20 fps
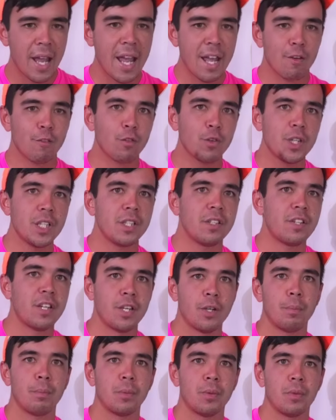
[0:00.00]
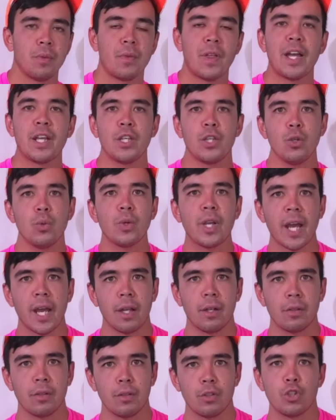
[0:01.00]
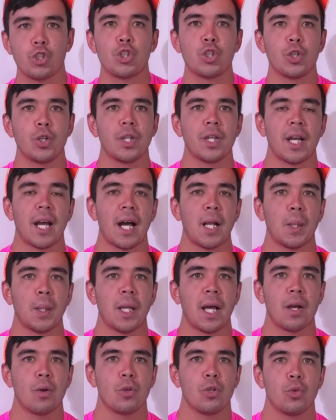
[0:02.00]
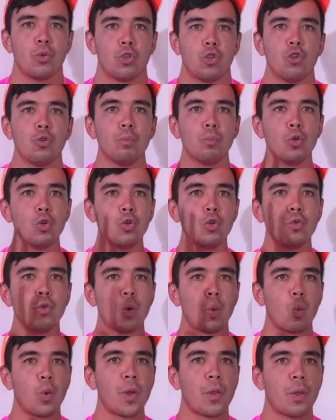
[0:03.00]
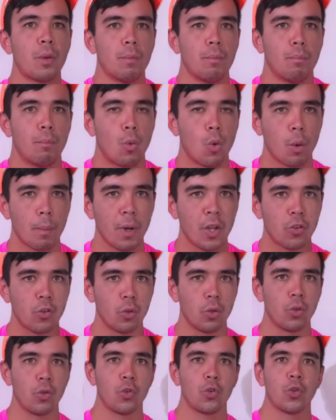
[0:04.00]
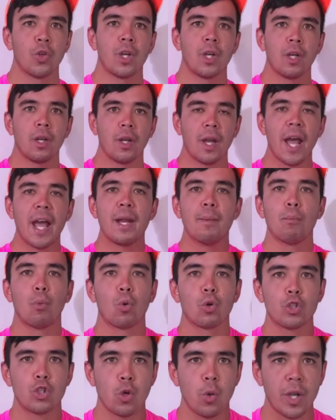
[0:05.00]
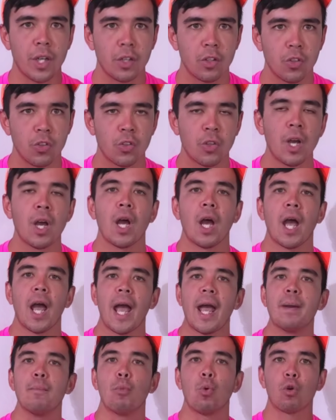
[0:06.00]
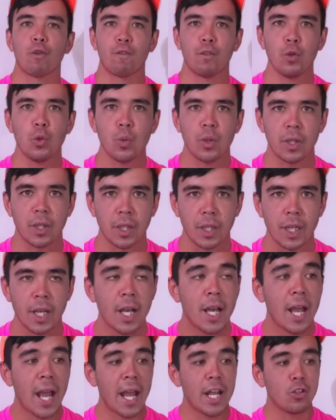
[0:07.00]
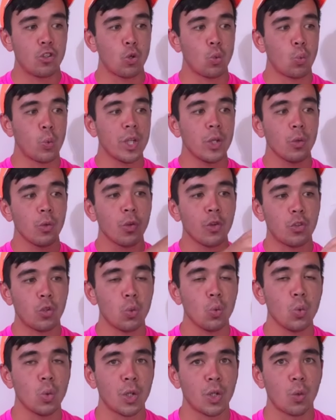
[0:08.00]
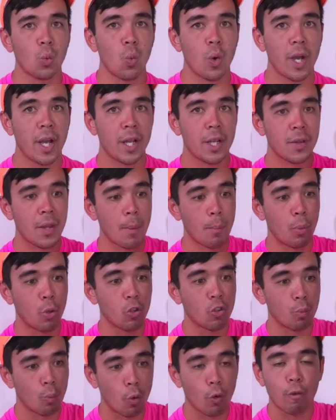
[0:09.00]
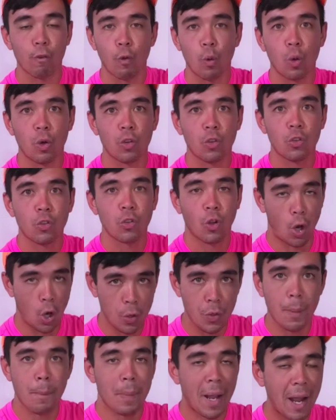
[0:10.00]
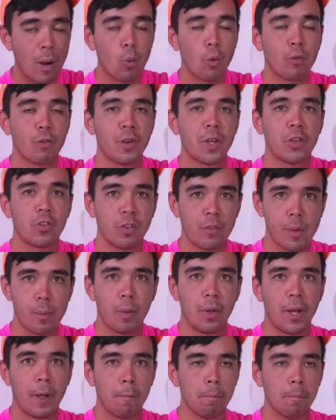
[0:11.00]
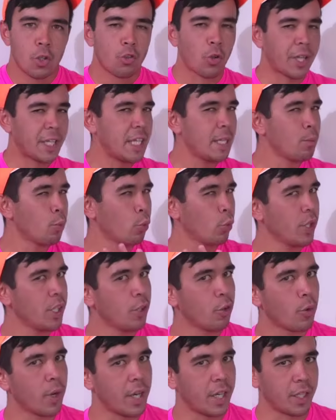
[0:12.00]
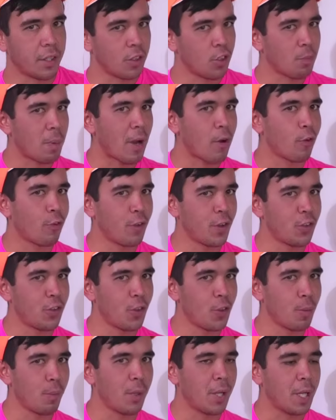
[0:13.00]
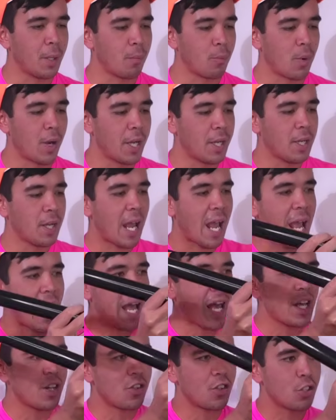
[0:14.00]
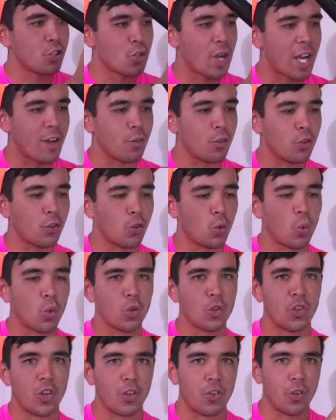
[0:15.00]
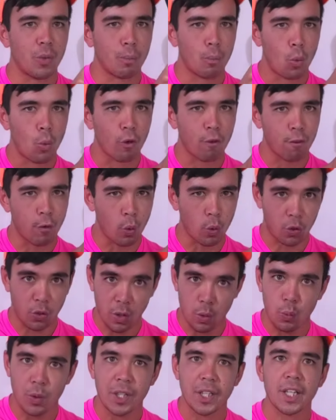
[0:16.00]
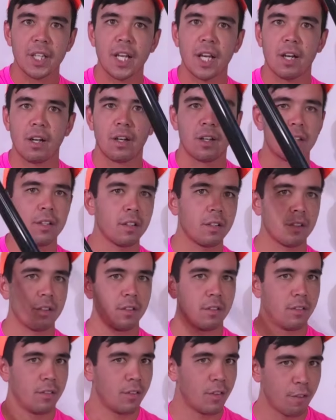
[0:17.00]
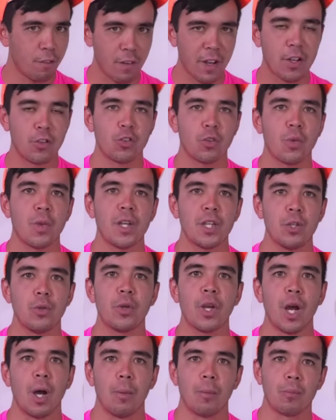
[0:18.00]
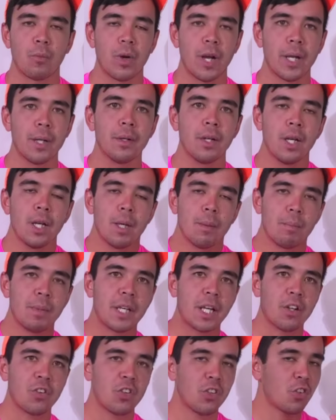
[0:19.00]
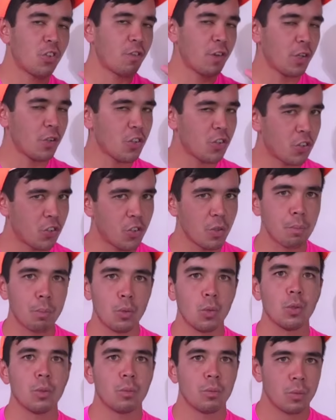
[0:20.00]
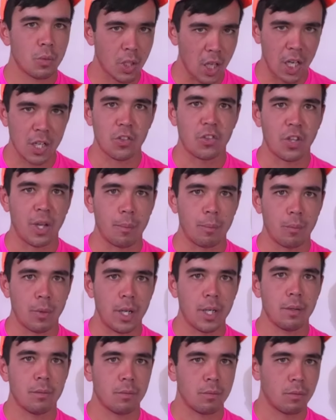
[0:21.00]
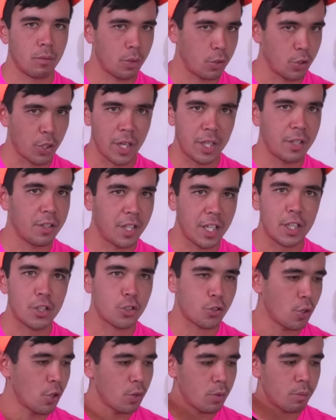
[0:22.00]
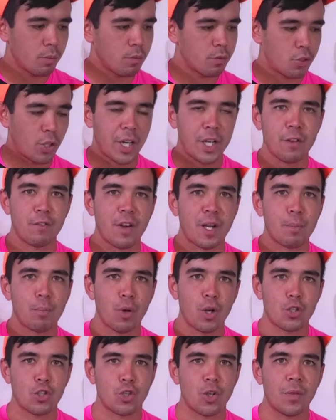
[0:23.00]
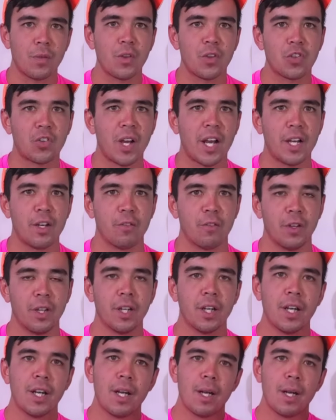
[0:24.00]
Every tip that you get should allow you to move with more muscles and more joints and more fluidly, and to wield the tool in a way that puts more force on the power face of the blade. So I keep reiterating this power face of the blade, right? As it travels towards us, the more force that we can get on it, the faster that you go, right? Because it's a very simple concept, right? We're trying to take a stroke, trying to find pressure on this side of it.